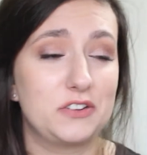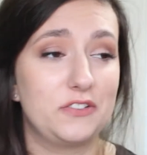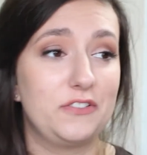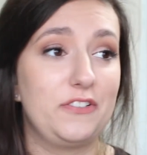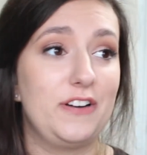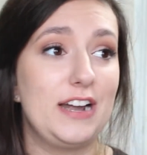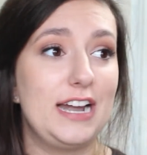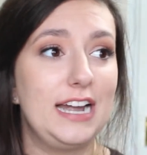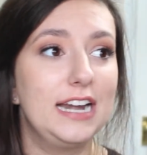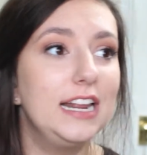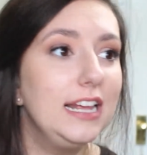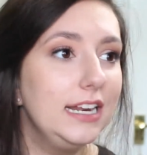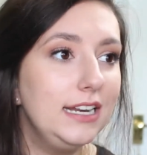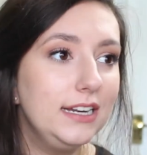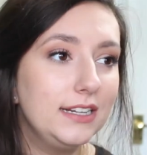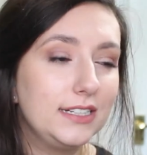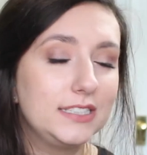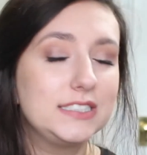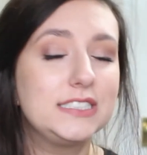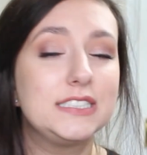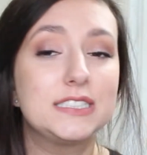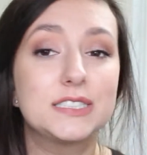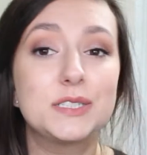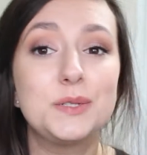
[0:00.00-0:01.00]
raining
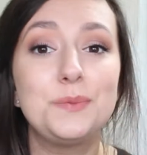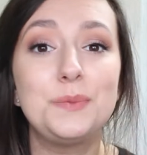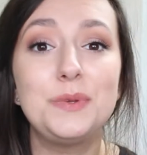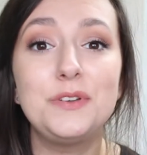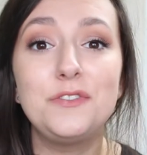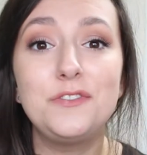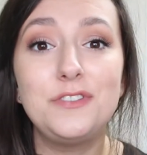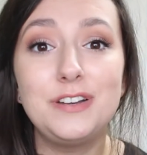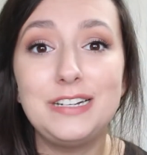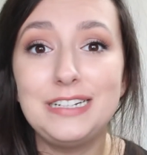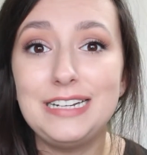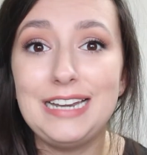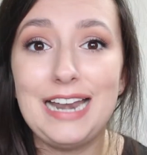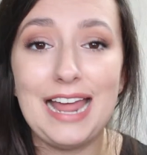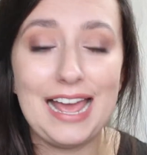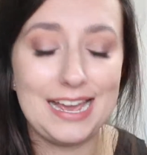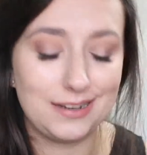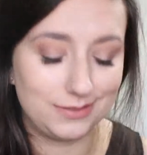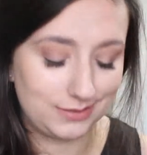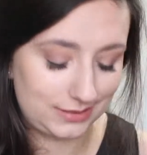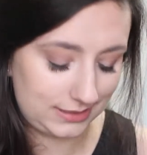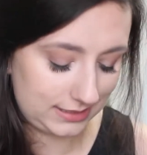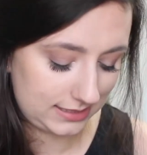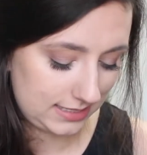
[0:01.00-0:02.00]
because it's going to be really
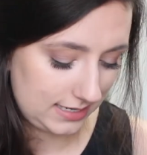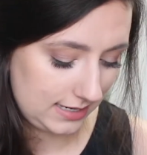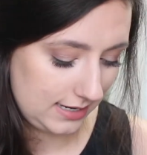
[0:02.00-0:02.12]
loud.